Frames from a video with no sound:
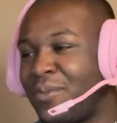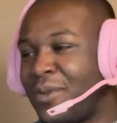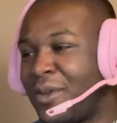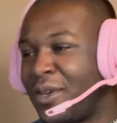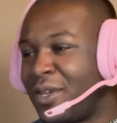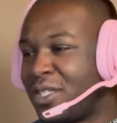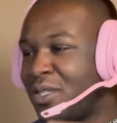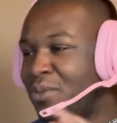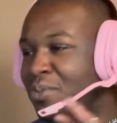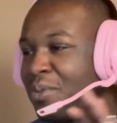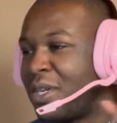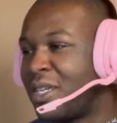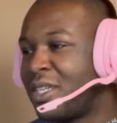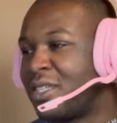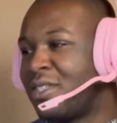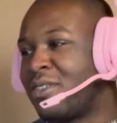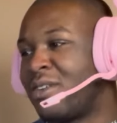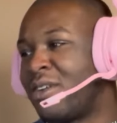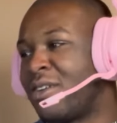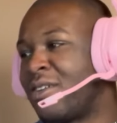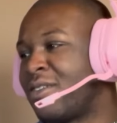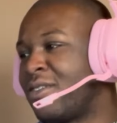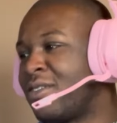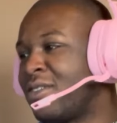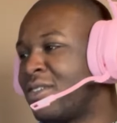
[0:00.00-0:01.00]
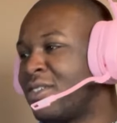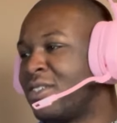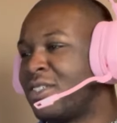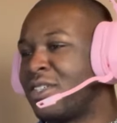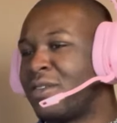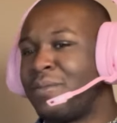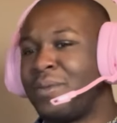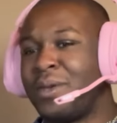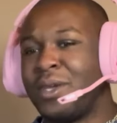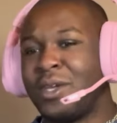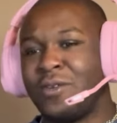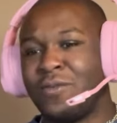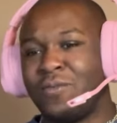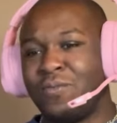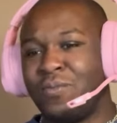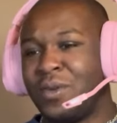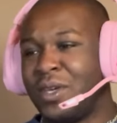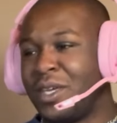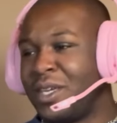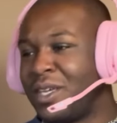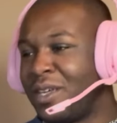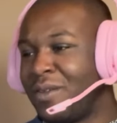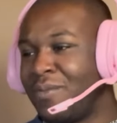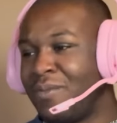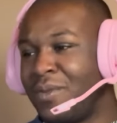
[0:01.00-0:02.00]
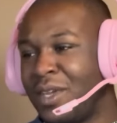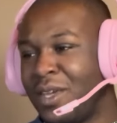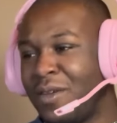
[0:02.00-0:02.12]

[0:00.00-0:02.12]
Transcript: piece by darkness being big